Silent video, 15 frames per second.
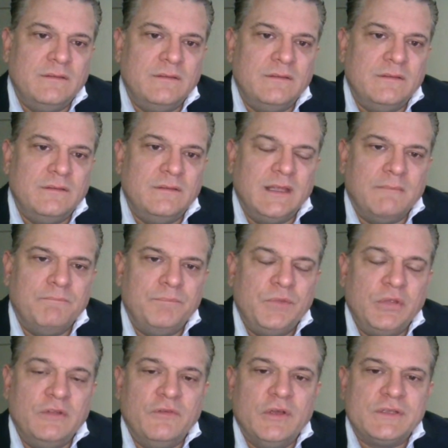the
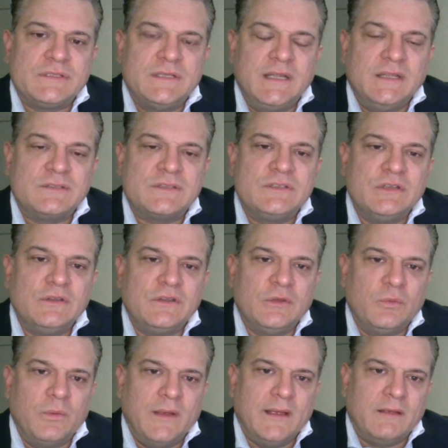university institute
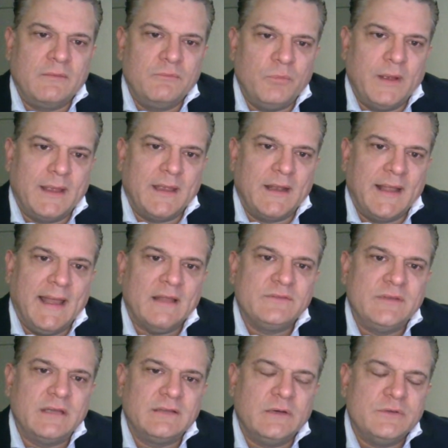that we're getting our
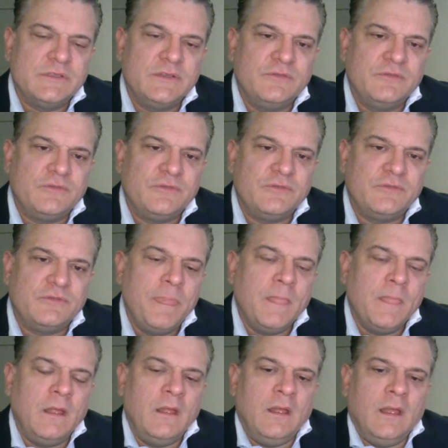technology from.
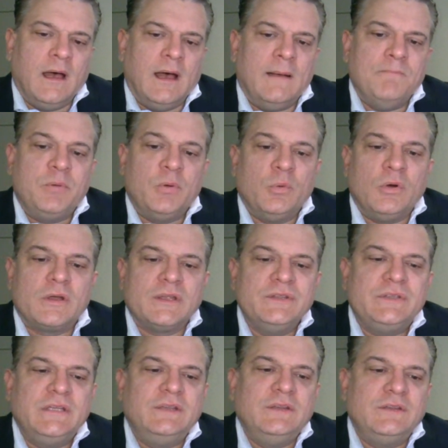But we'll
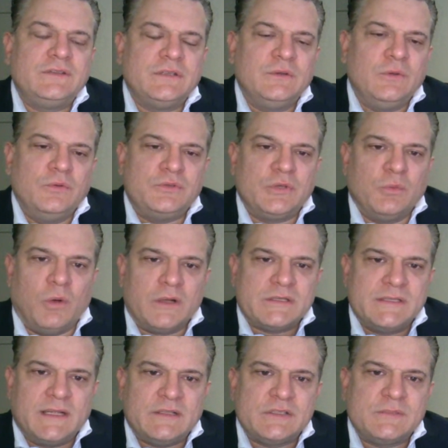continue to
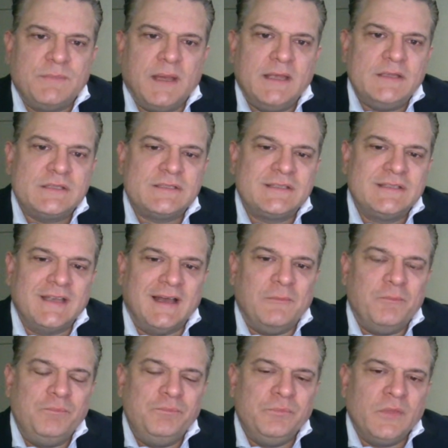watch that space.
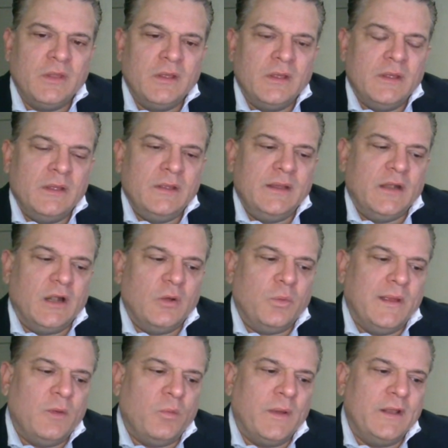You know,
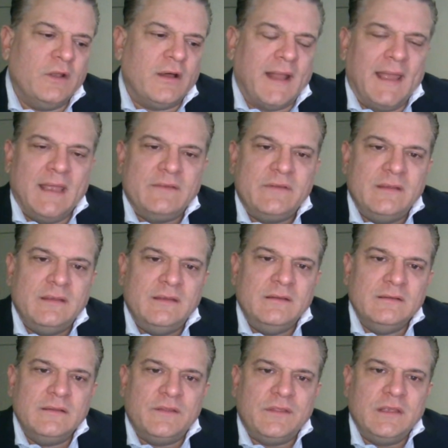we're not
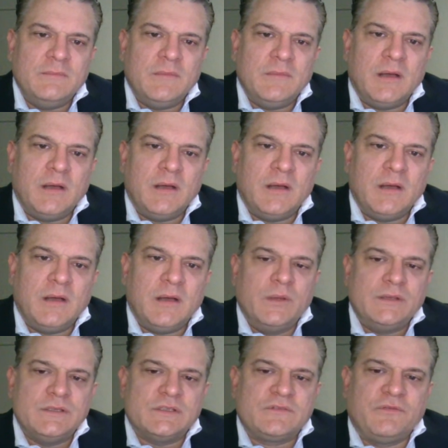anti lithium ion battery.
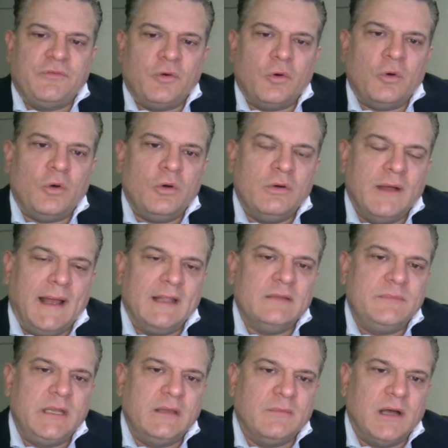We're just for
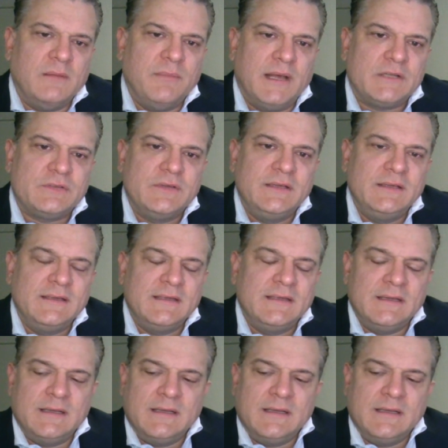aluminium ion battery.